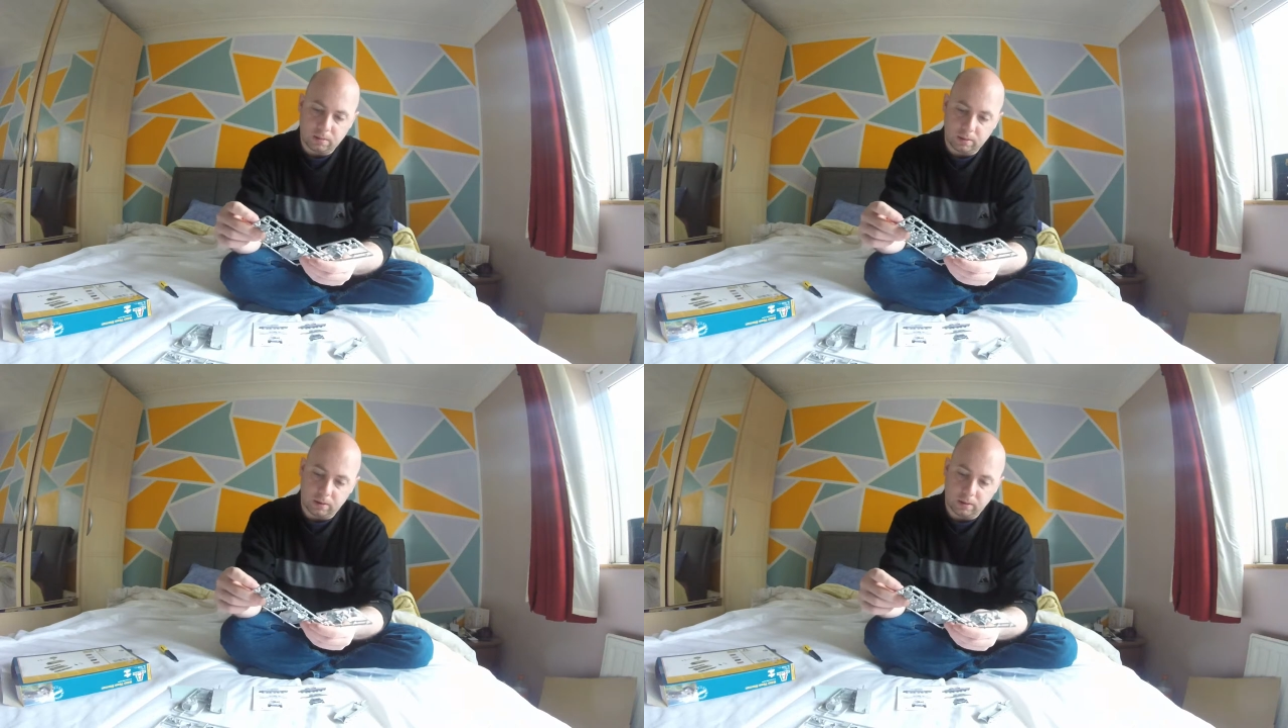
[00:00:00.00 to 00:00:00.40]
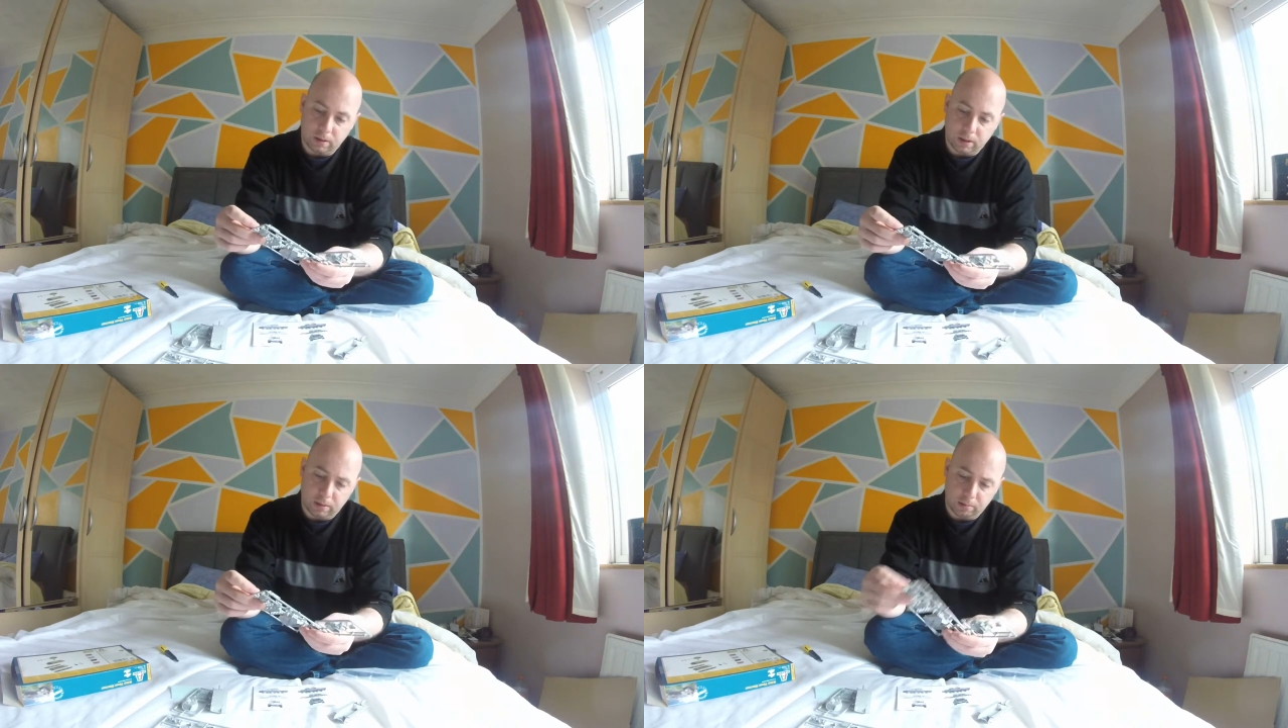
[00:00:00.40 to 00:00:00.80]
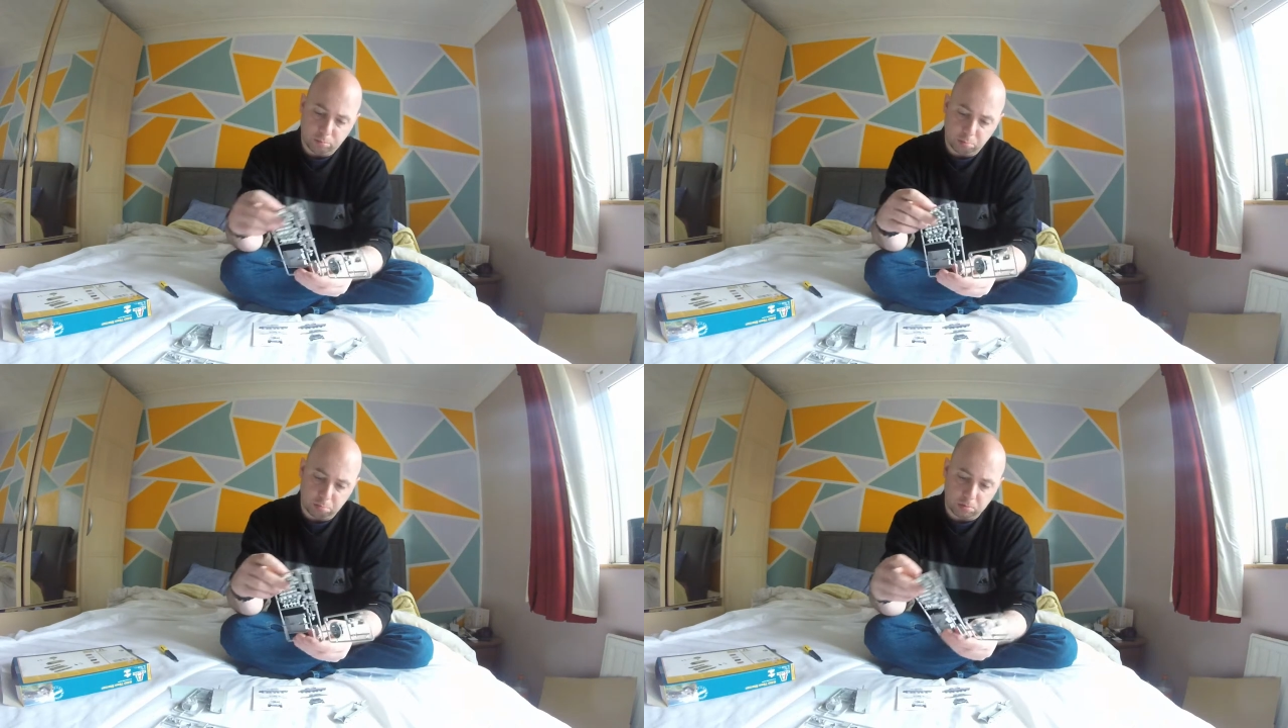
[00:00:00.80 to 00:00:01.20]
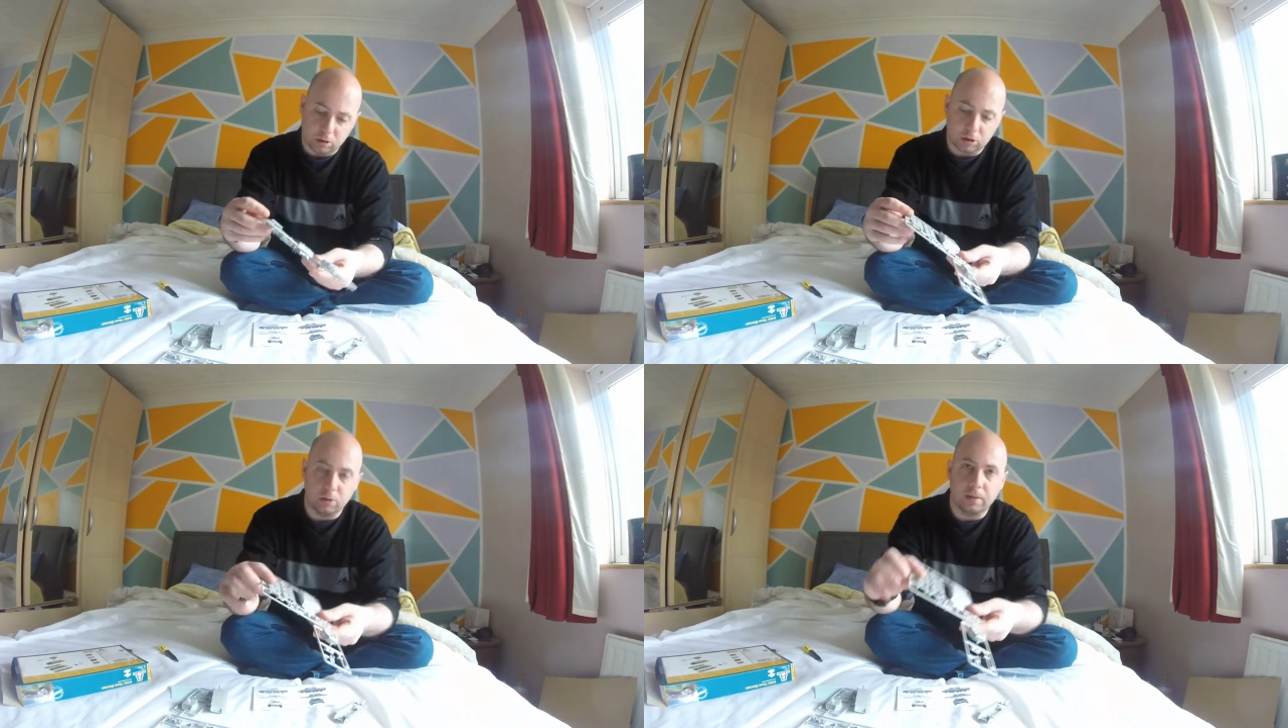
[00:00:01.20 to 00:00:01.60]
But yeah,
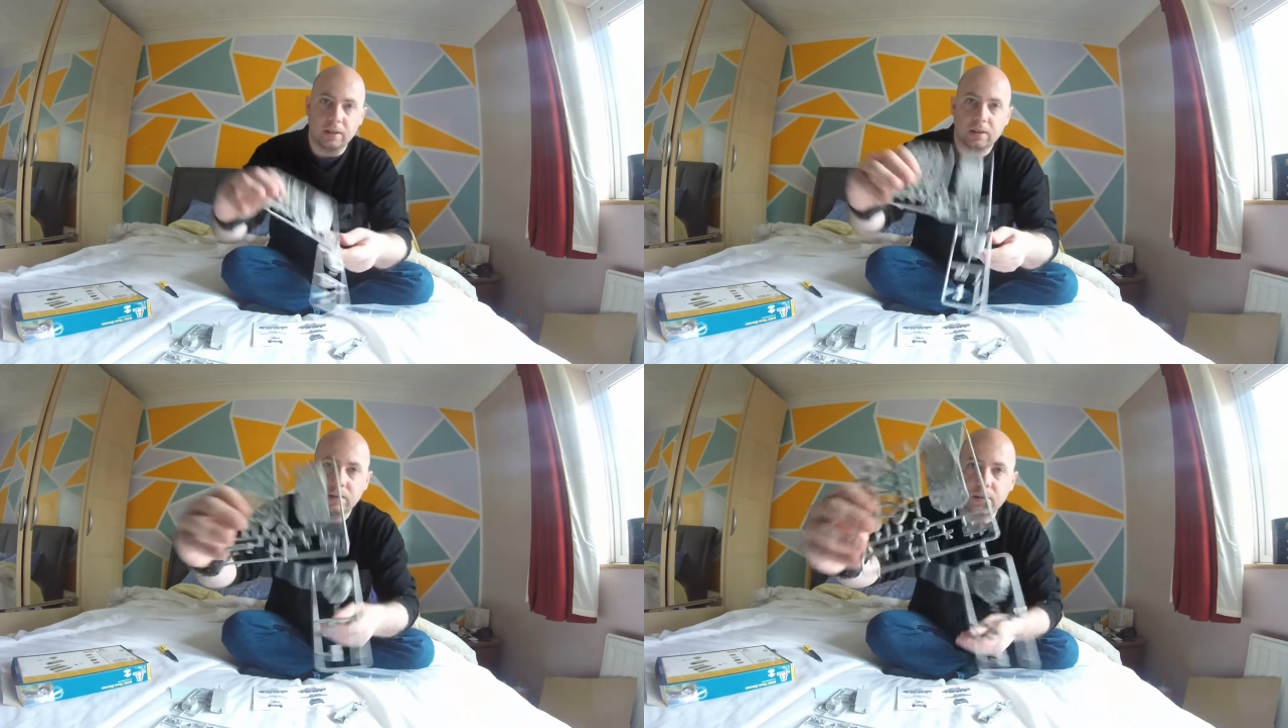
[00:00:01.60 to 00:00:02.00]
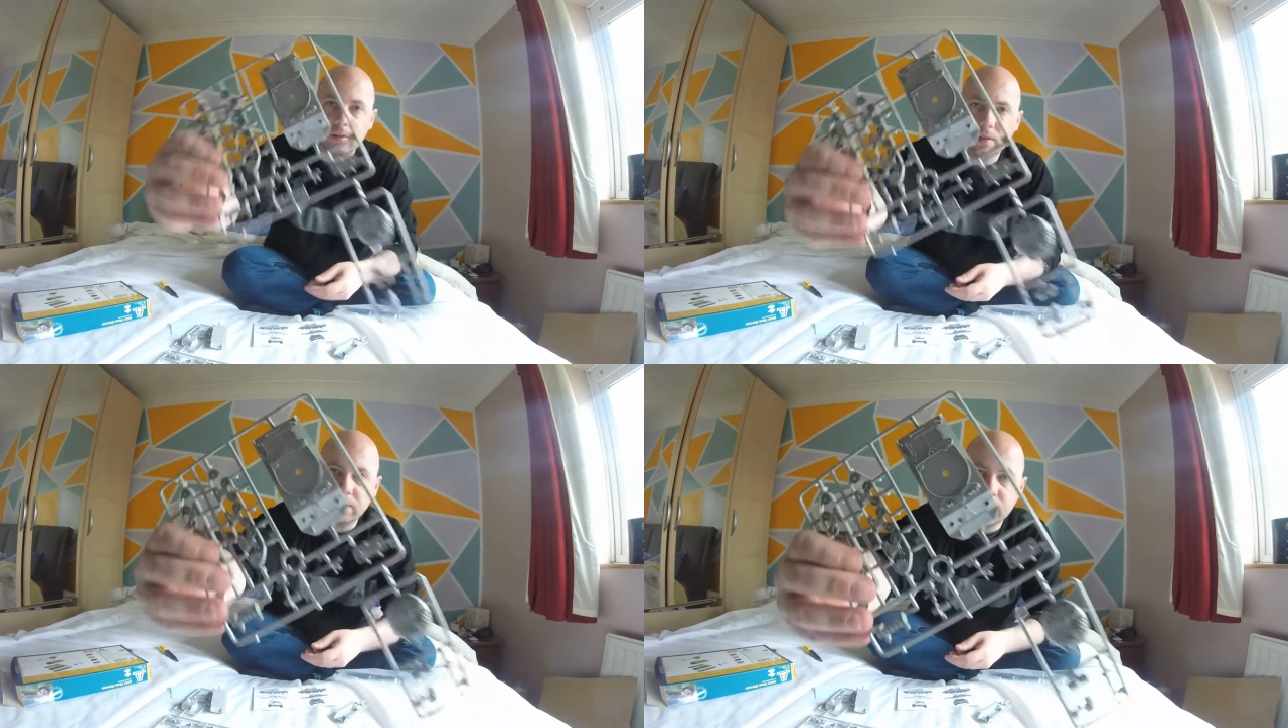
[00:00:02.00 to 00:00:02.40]
not too bad. Let's have